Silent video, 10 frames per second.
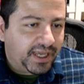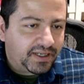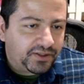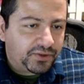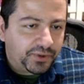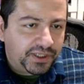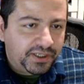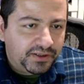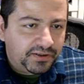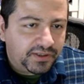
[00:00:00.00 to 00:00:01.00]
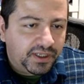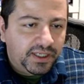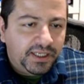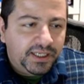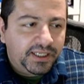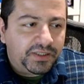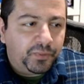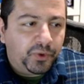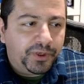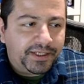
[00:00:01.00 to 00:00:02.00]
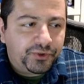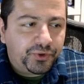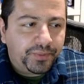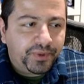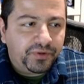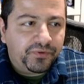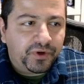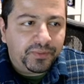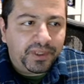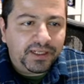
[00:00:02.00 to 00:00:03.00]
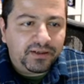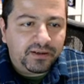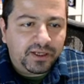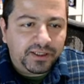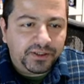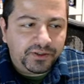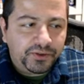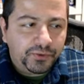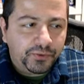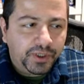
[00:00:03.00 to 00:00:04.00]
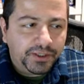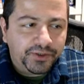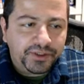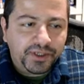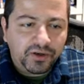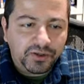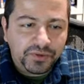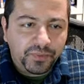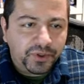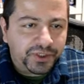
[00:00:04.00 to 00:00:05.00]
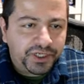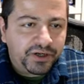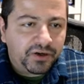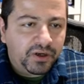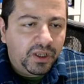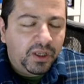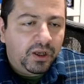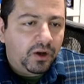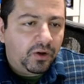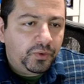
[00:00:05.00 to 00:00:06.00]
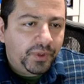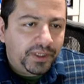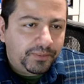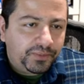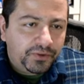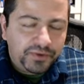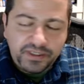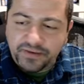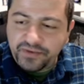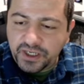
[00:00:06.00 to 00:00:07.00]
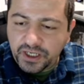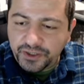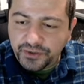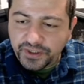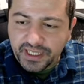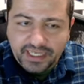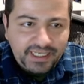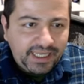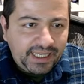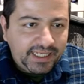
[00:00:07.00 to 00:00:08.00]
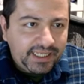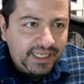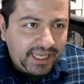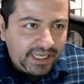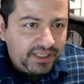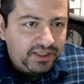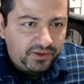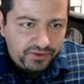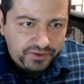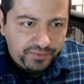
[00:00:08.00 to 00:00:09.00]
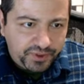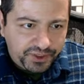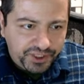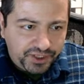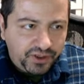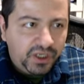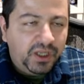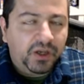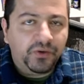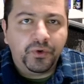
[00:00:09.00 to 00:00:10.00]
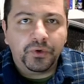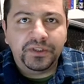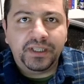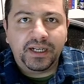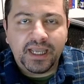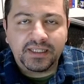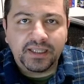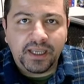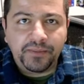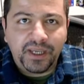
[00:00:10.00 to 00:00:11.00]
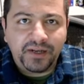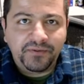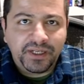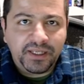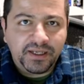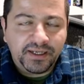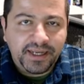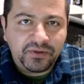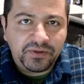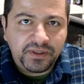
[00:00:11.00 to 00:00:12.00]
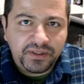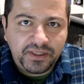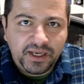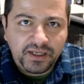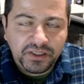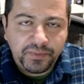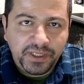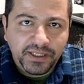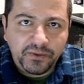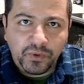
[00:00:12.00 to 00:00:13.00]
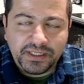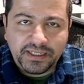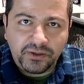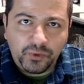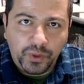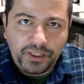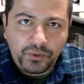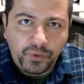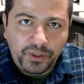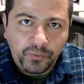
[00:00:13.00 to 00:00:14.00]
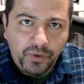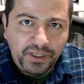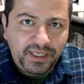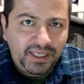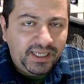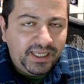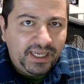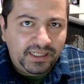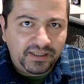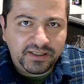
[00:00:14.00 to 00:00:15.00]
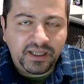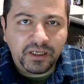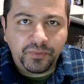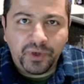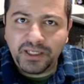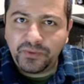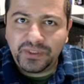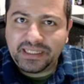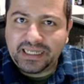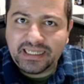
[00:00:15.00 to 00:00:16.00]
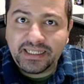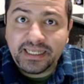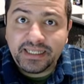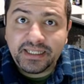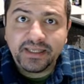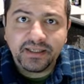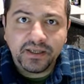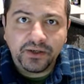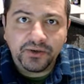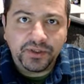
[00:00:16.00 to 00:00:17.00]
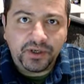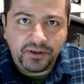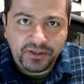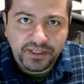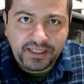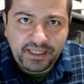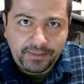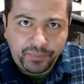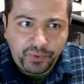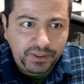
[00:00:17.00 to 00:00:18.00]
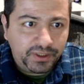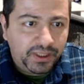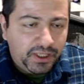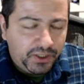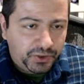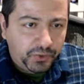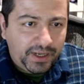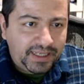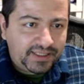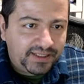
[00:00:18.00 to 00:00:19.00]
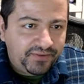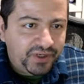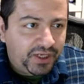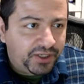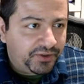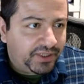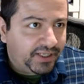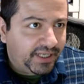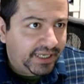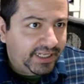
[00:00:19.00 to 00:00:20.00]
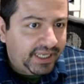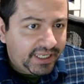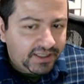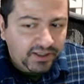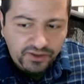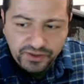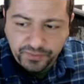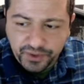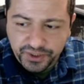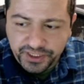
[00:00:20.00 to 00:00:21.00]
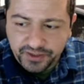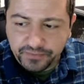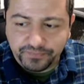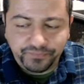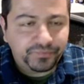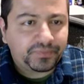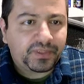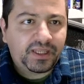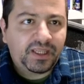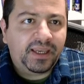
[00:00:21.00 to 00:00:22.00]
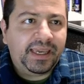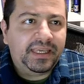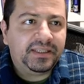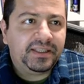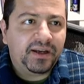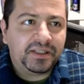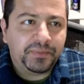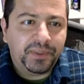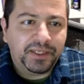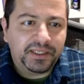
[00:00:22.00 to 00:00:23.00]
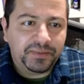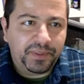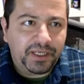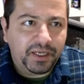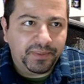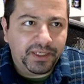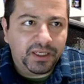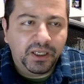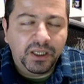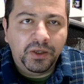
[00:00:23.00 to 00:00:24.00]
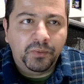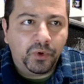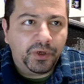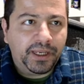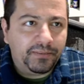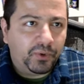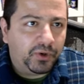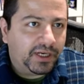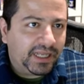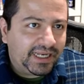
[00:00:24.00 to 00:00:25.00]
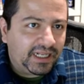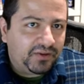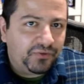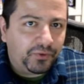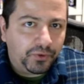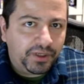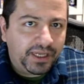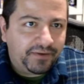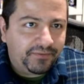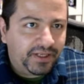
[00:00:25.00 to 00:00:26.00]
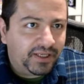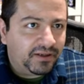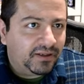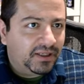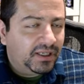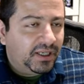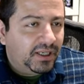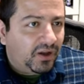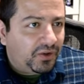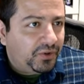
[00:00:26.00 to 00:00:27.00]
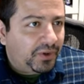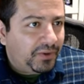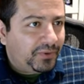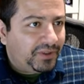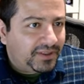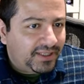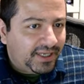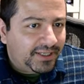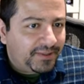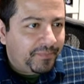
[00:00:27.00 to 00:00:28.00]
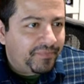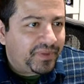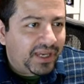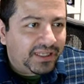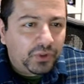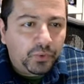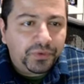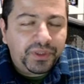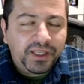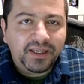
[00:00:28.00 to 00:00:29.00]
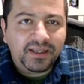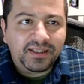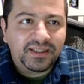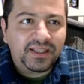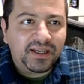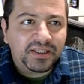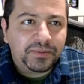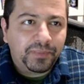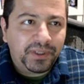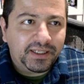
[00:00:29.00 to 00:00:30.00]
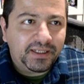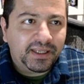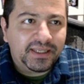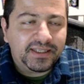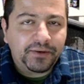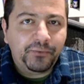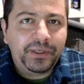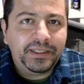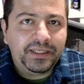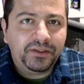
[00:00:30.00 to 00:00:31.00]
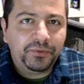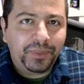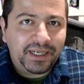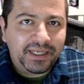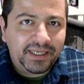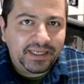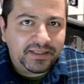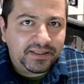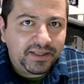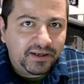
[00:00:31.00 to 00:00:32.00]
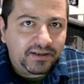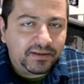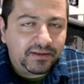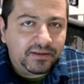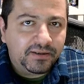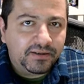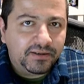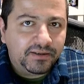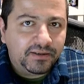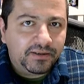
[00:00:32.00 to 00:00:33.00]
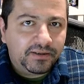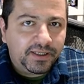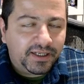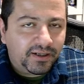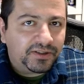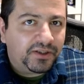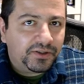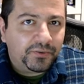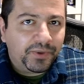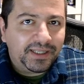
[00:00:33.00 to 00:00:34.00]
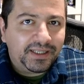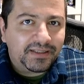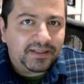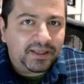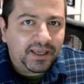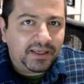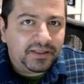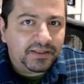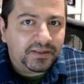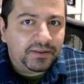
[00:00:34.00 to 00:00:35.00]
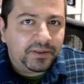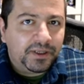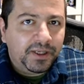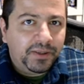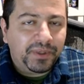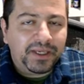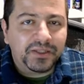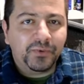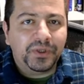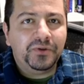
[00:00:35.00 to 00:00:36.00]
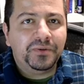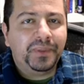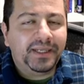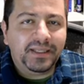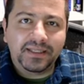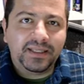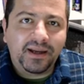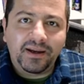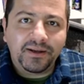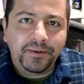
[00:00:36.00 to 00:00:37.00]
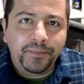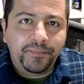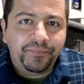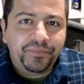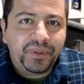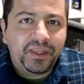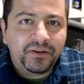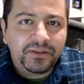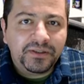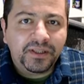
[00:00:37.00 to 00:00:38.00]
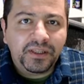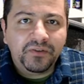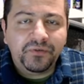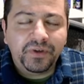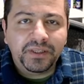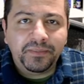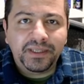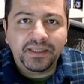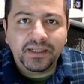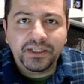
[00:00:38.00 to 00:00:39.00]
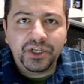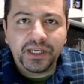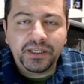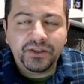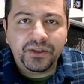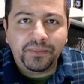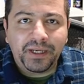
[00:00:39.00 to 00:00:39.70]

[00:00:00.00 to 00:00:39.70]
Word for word: the last three years, it's more than tripled from a little under $200 per share all the way up to $788 per share. Of course, the last time Nvidia announced the stock split was in 2021, and the stock price was less than $600 at that point. So at $788 per share, a stock split is becoming more and more likely for Nvidia. Although I will say, I don't think a stock split is a reason to buy a stock. And I'll tell you why that's the case because when you split a stock, there's nothing fundamentally changed